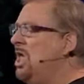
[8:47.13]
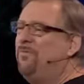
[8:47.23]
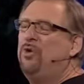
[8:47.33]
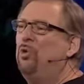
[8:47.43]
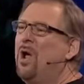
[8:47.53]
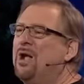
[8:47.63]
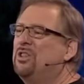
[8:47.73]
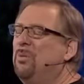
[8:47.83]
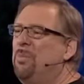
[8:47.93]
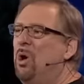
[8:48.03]
If you
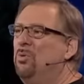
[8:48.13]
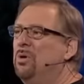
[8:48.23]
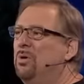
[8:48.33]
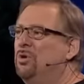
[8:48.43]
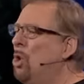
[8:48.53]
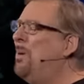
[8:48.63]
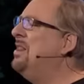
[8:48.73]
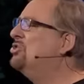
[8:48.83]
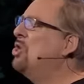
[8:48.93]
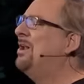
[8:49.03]
rock the boat,
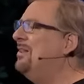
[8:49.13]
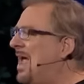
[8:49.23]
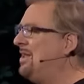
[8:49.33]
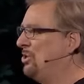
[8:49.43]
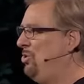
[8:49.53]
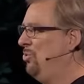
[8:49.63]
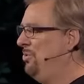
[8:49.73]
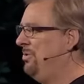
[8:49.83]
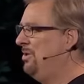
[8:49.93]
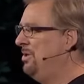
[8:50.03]
nobody's gonna like you.
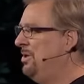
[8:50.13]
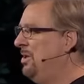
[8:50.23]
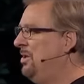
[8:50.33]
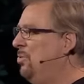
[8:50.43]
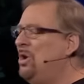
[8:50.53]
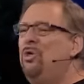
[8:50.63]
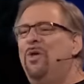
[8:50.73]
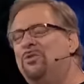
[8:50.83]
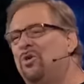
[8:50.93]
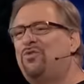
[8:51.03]
Where do you
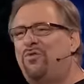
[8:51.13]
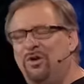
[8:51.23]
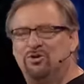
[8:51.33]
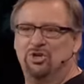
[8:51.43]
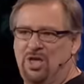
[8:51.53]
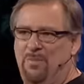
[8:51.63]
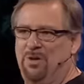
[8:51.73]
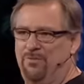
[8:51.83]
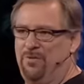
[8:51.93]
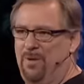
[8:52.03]
think those fears are
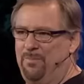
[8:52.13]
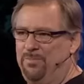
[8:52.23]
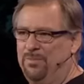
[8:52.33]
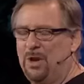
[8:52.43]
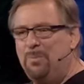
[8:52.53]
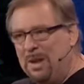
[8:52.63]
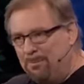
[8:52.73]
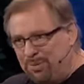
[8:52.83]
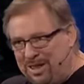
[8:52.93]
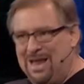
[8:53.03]
coming from? They're being
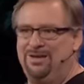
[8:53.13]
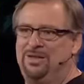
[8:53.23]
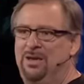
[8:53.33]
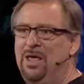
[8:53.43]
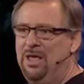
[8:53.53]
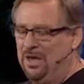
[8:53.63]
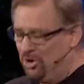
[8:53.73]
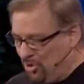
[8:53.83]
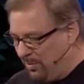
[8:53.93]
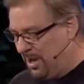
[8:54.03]
planted
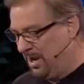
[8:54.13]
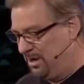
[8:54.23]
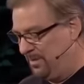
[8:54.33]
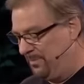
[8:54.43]
in your mind.